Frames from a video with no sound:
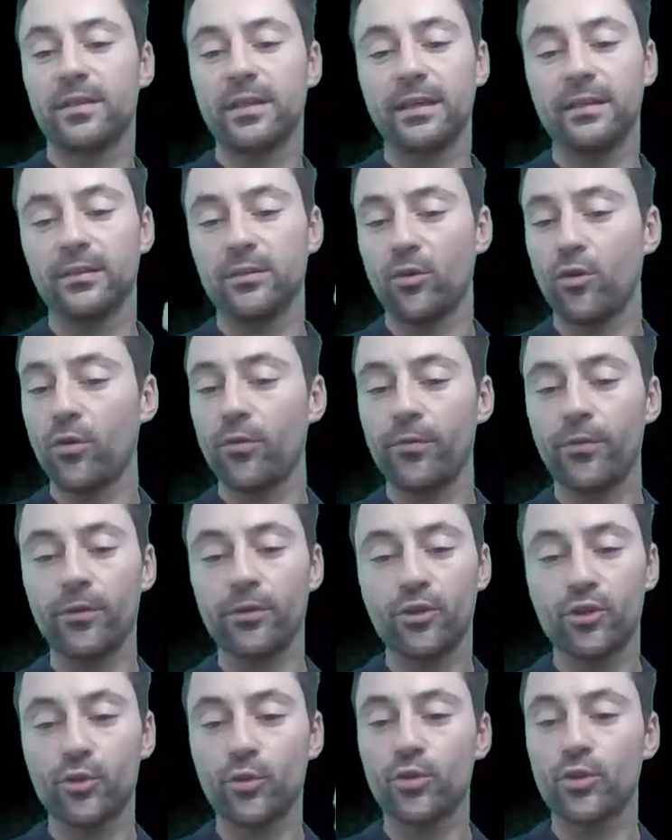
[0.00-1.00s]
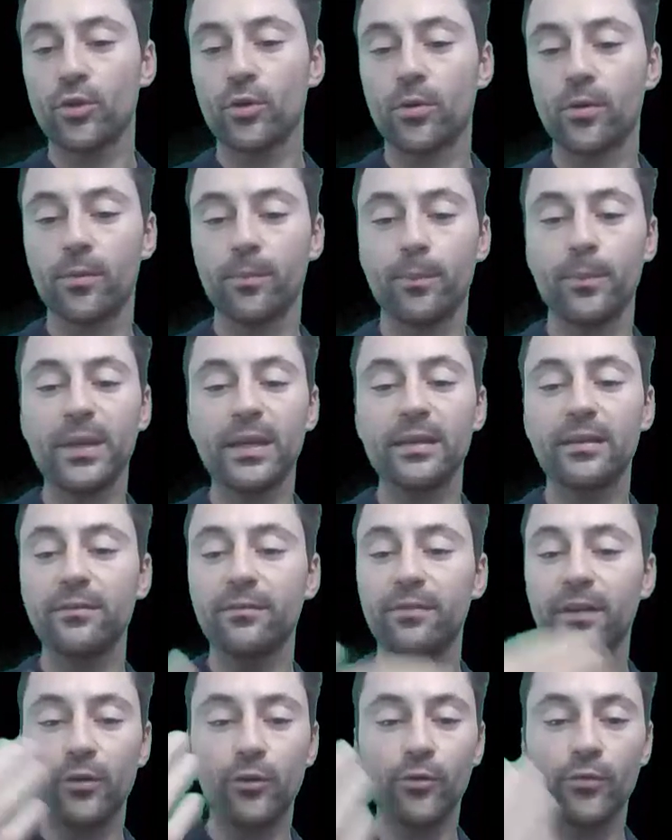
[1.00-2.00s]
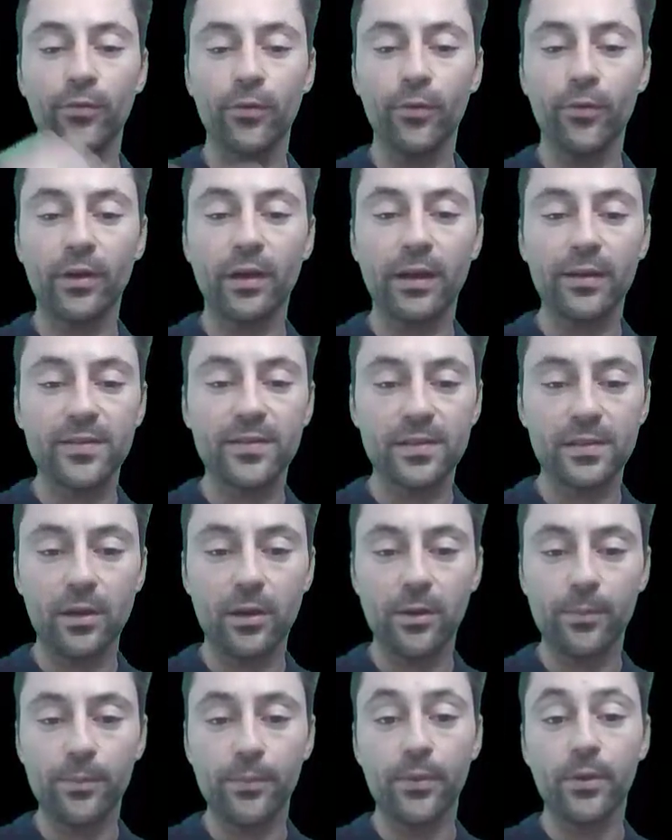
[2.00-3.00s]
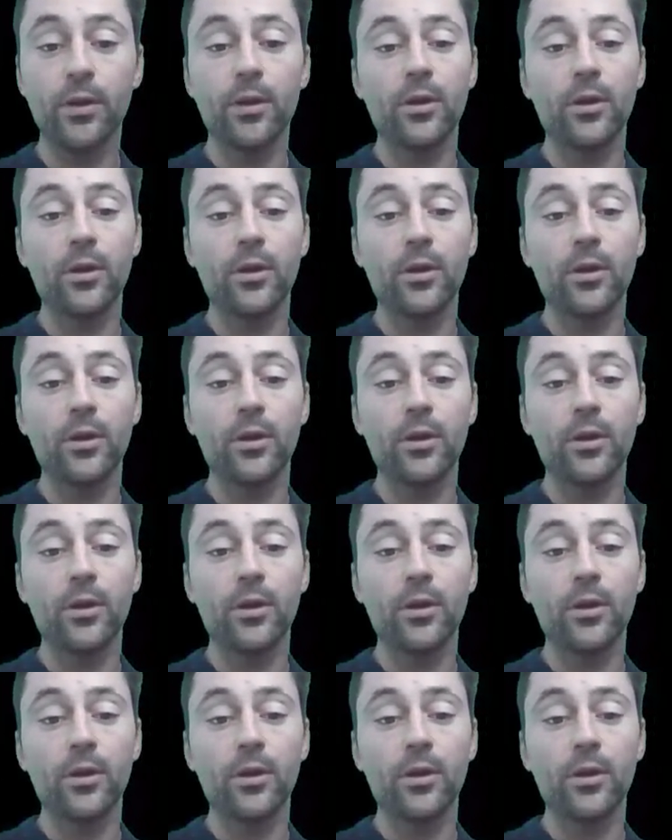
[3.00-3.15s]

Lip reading: then overshoot your mean value for the glide slope